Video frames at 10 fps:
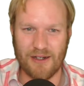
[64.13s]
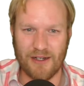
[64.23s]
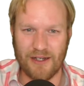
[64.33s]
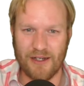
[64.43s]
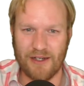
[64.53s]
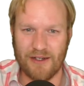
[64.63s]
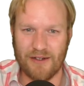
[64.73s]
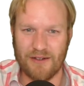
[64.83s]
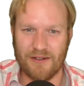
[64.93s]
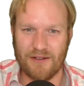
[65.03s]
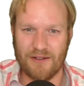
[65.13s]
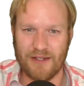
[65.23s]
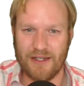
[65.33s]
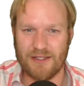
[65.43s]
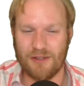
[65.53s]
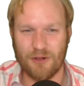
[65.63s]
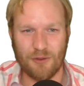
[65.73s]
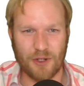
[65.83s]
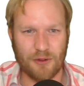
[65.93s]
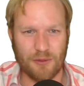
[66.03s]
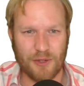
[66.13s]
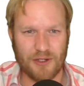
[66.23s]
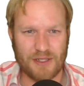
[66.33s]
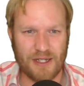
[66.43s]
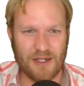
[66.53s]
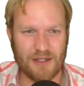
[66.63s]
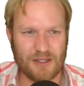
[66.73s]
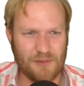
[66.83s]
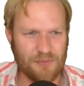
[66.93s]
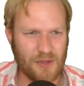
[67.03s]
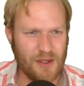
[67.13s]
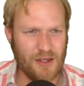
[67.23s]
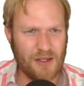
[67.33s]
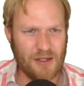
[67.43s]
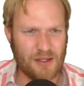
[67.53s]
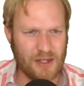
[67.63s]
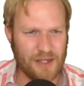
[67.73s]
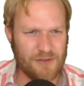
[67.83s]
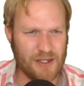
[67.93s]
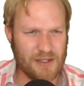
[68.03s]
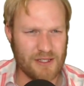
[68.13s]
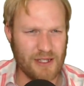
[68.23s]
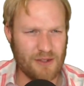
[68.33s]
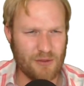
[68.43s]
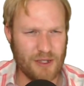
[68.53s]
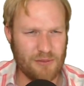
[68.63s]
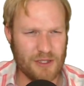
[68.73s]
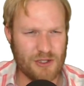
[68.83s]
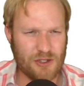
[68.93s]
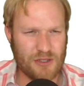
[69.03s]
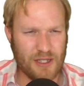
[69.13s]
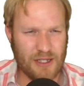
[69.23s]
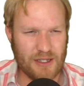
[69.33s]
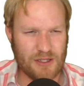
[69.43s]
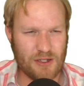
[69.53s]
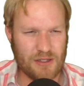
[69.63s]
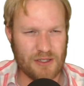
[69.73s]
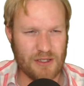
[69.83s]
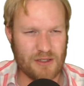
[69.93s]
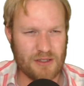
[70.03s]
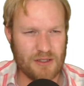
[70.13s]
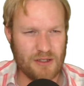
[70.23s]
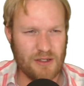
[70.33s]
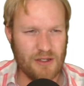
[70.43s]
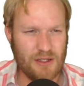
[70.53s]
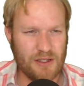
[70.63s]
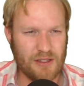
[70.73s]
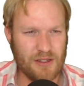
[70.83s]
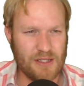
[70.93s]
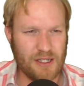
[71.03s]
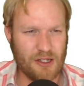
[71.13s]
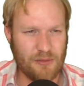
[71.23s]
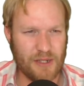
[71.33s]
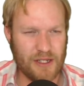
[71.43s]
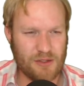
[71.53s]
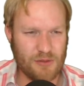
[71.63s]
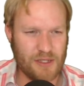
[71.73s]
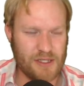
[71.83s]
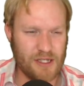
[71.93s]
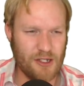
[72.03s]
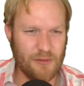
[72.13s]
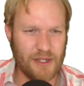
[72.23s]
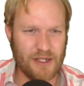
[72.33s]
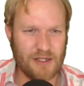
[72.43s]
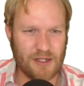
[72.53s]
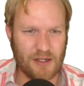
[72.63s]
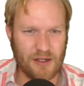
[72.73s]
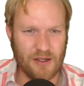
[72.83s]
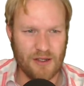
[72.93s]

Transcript: here in case I want to work with both sides. Now, the left-hand side, 1 plus 2 sine x cos x. And the denominator, well, the denominator,